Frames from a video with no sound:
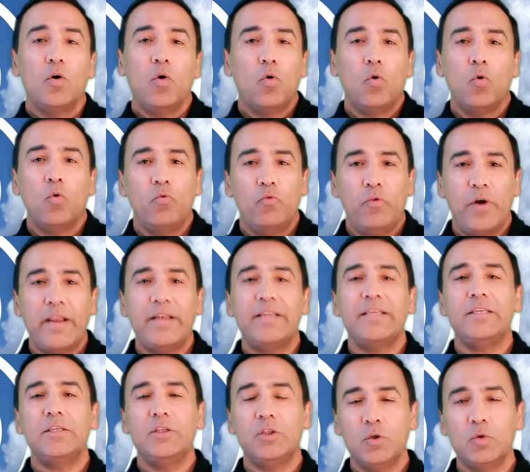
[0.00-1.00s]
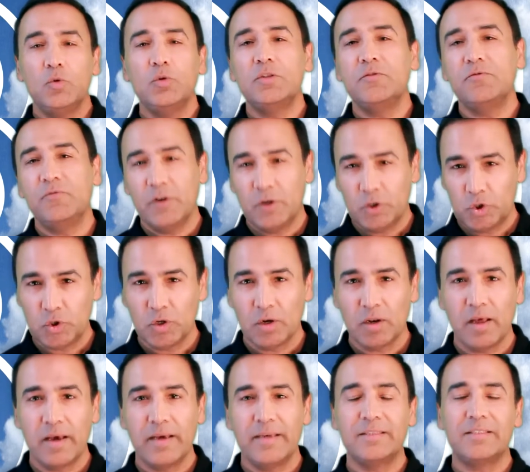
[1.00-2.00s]
already use
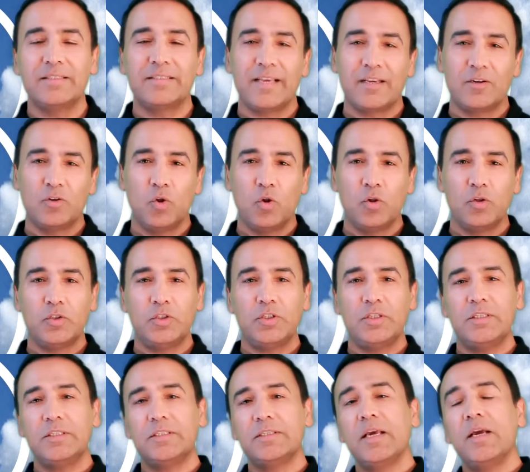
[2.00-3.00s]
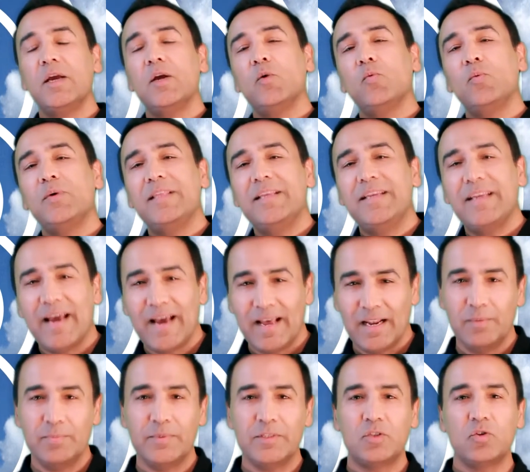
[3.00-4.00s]
virtualized technologies within
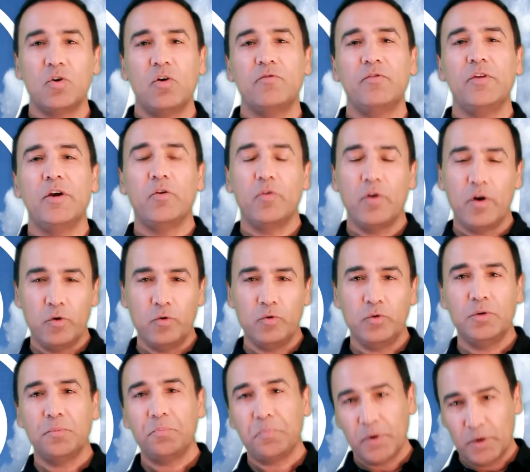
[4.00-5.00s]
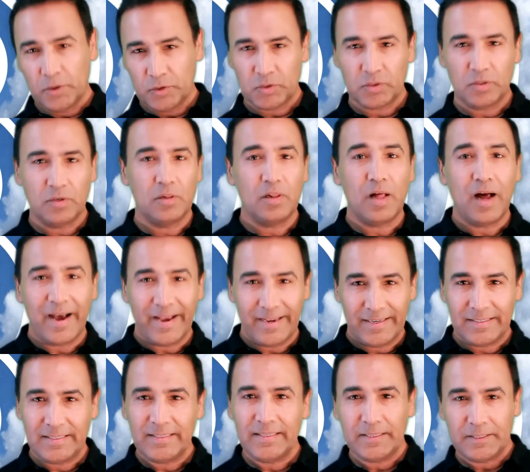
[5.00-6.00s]
elements of their own personal
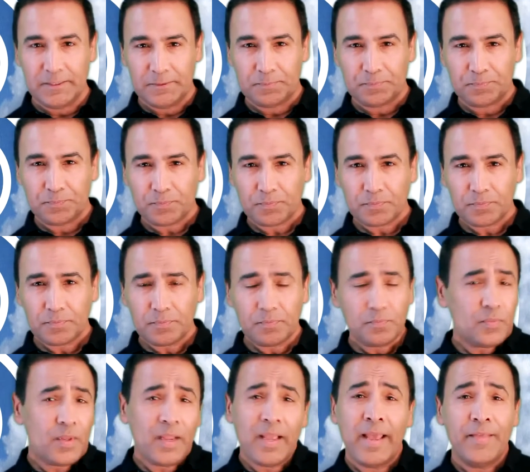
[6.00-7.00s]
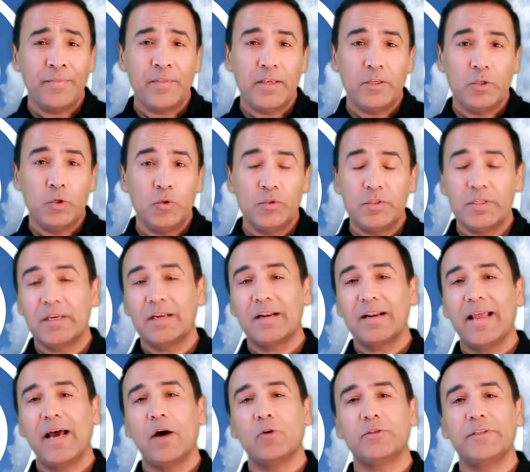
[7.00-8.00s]
IT. And they're using
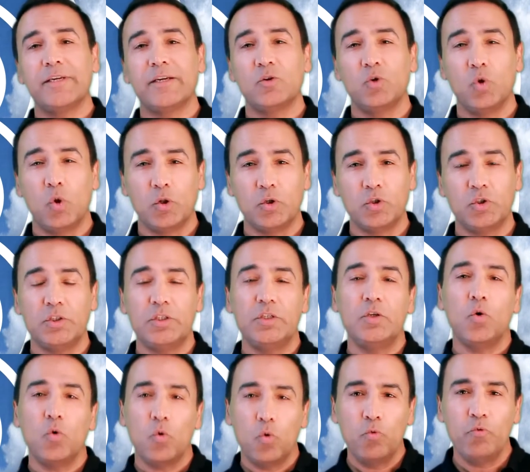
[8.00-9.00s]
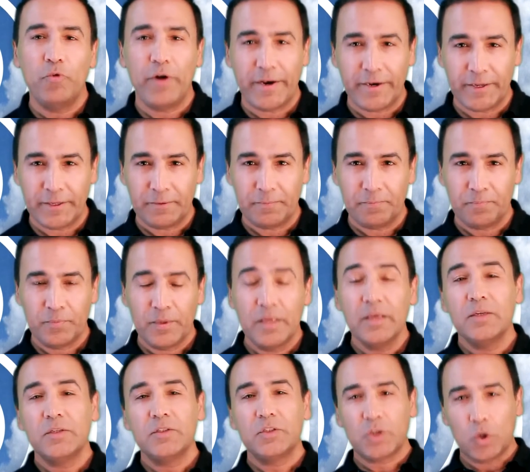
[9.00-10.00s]
cloud technology already.
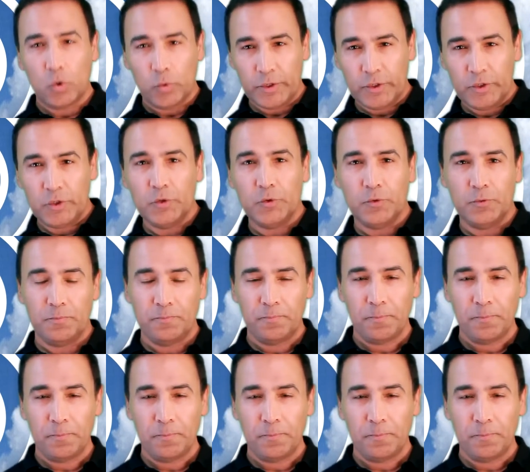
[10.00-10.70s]
So are you.